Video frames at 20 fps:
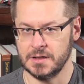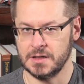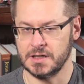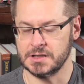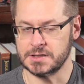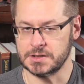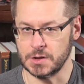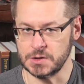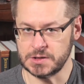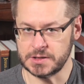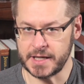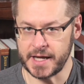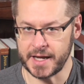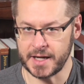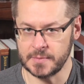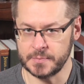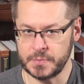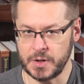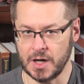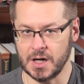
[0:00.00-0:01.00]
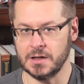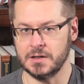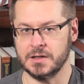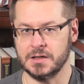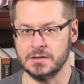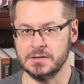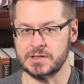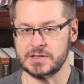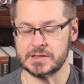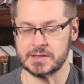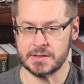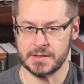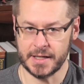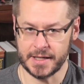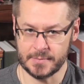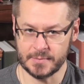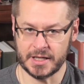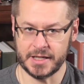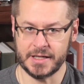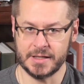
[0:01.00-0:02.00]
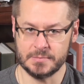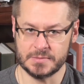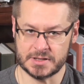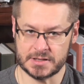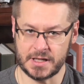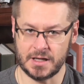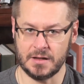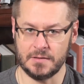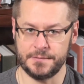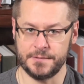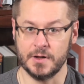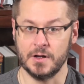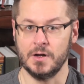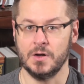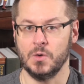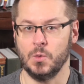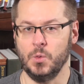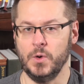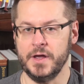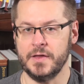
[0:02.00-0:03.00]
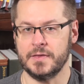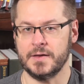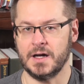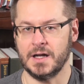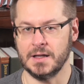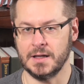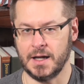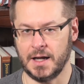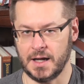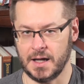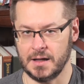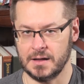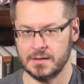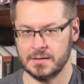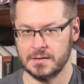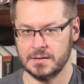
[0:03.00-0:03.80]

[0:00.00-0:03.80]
associating partners, namely himself, with Allah.